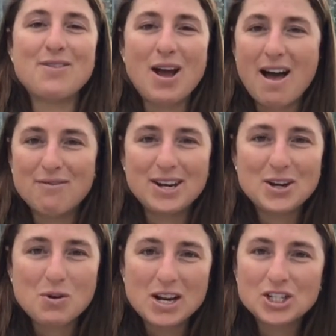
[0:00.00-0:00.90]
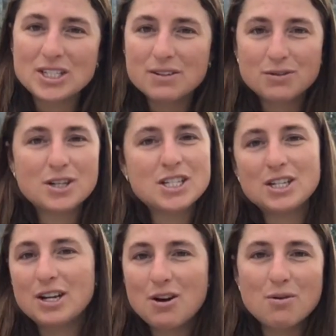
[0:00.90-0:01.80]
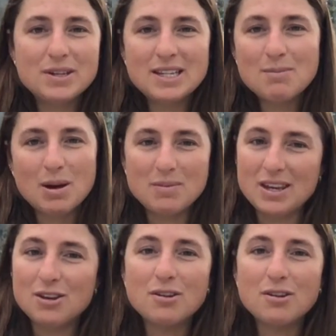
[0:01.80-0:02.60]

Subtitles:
If you have any questions, of course, you can always email me.